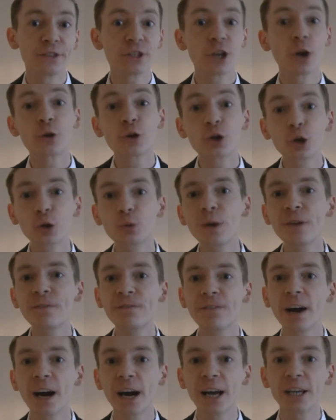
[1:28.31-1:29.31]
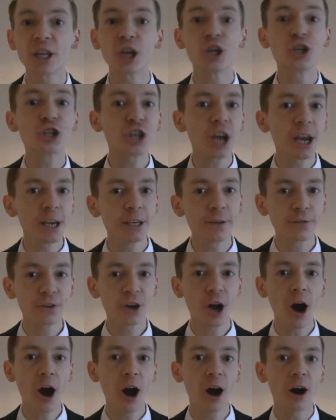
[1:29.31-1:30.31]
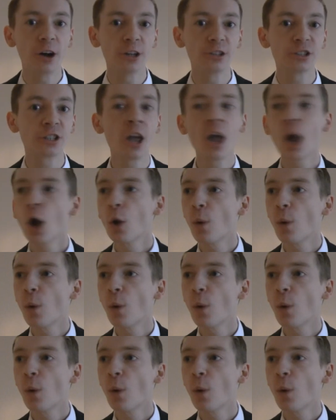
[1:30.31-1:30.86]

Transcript: So could we find a chain of cards